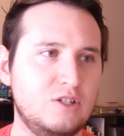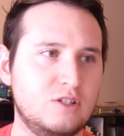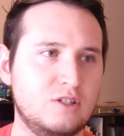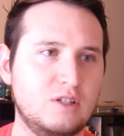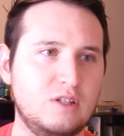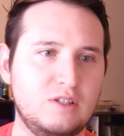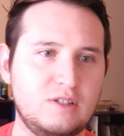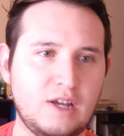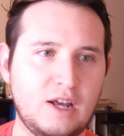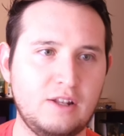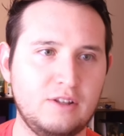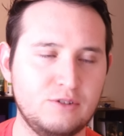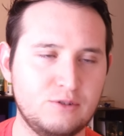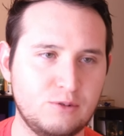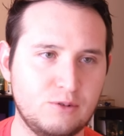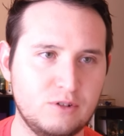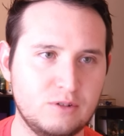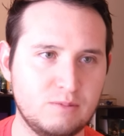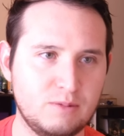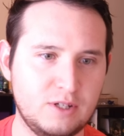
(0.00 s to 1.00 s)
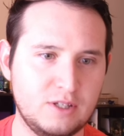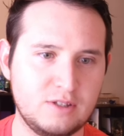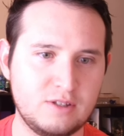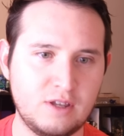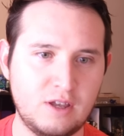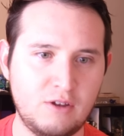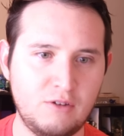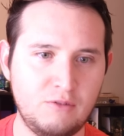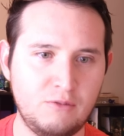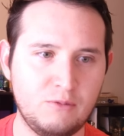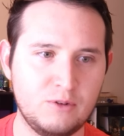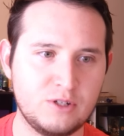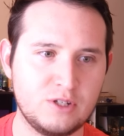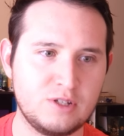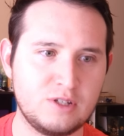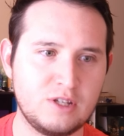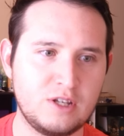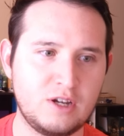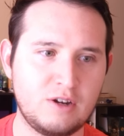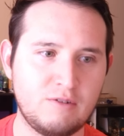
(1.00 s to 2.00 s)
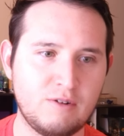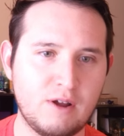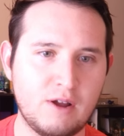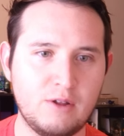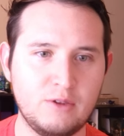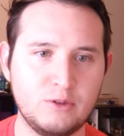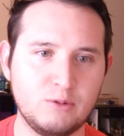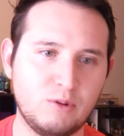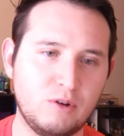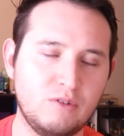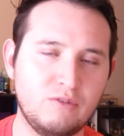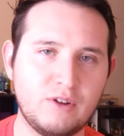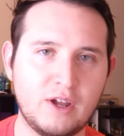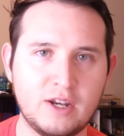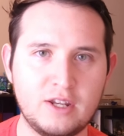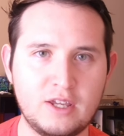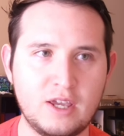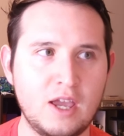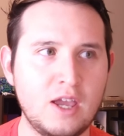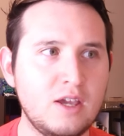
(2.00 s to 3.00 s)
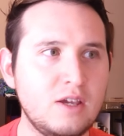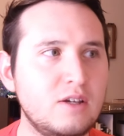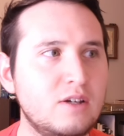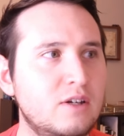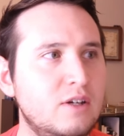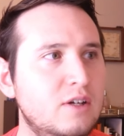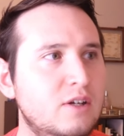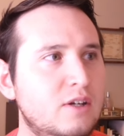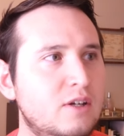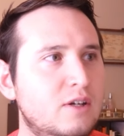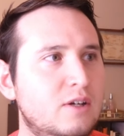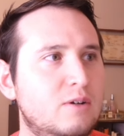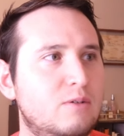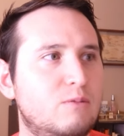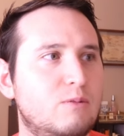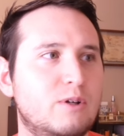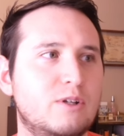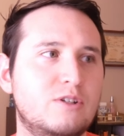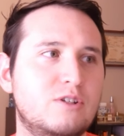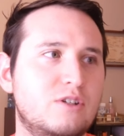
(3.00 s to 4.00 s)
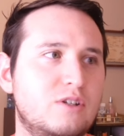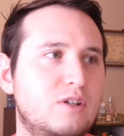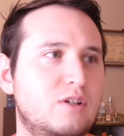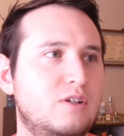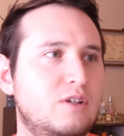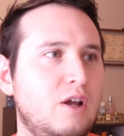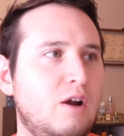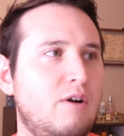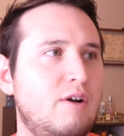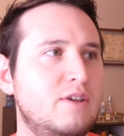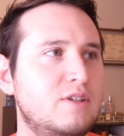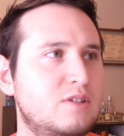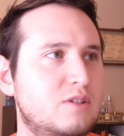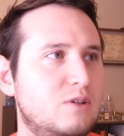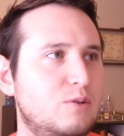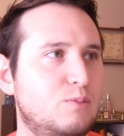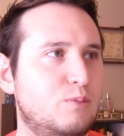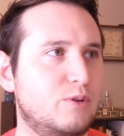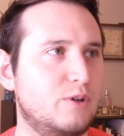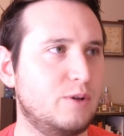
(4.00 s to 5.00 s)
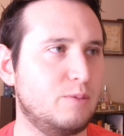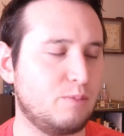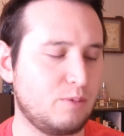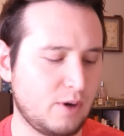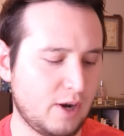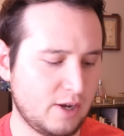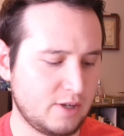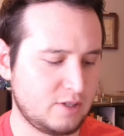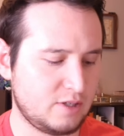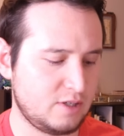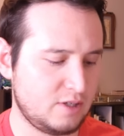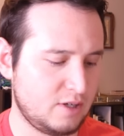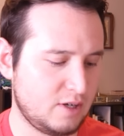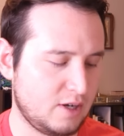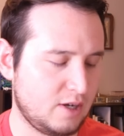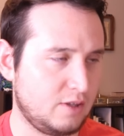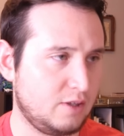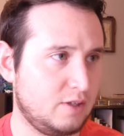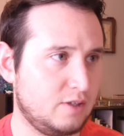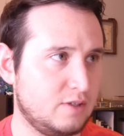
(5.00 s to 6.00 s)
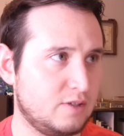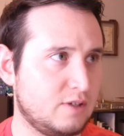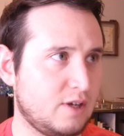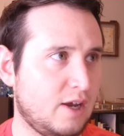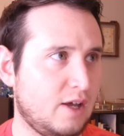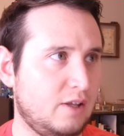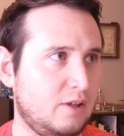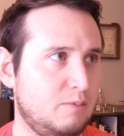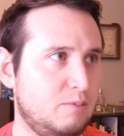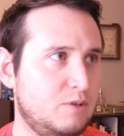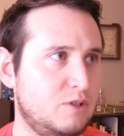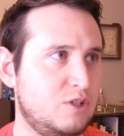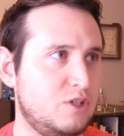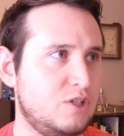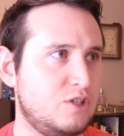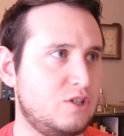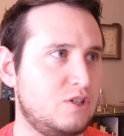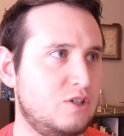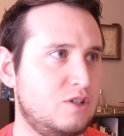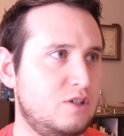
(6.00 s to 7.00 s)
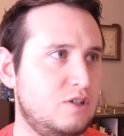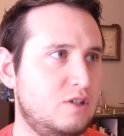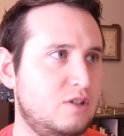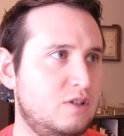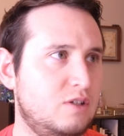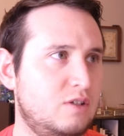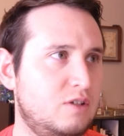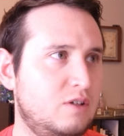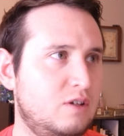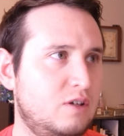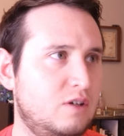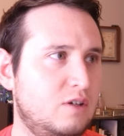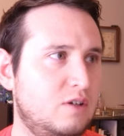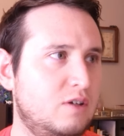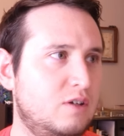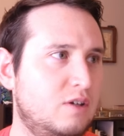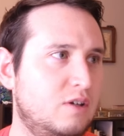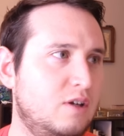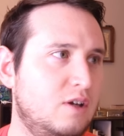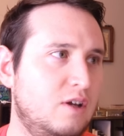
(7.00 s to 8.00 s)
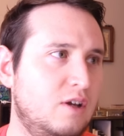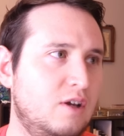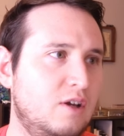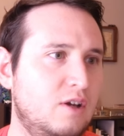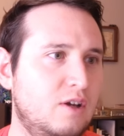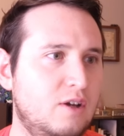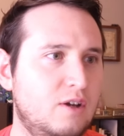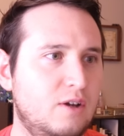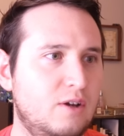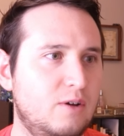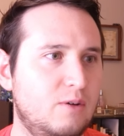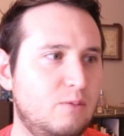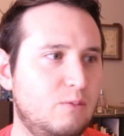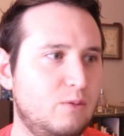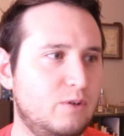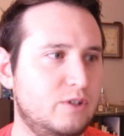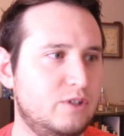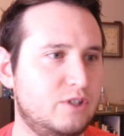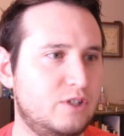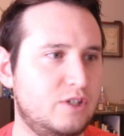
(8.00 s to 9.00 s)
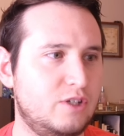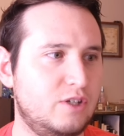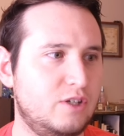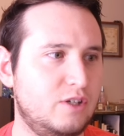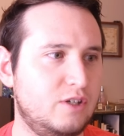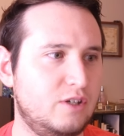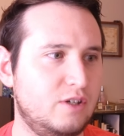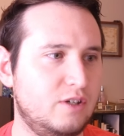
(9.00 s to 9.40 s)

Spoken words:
just Silent Swordsman itself, which is sitting around $12.98, which, is still pretty pricey. And then Silent Magician, which,